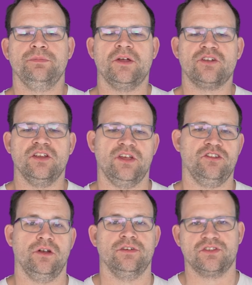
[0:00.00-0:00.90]

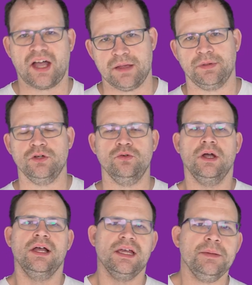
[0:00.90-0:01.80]
specialization of a type, a new
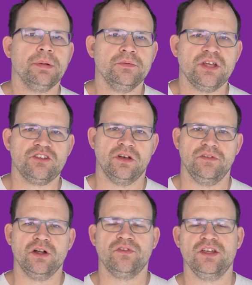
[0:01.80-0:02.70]
implementation of
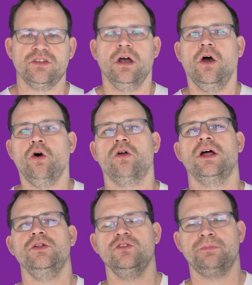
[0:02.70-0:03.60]
interface, or
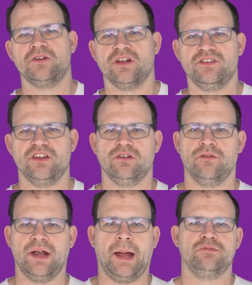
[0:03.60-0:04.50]
a new specialization
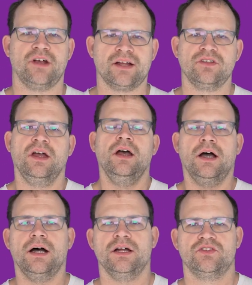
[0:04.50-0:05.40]
of an abstract
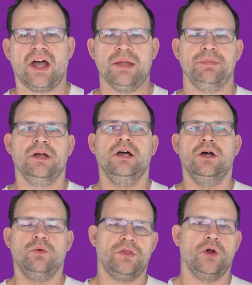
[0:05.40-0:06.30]
type
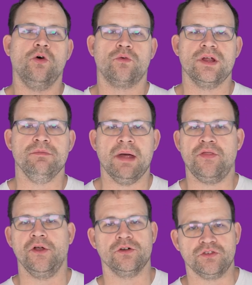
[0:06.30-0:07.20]
with an overridden
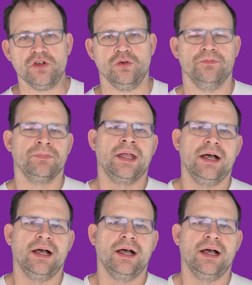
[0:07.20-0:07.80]
method or two.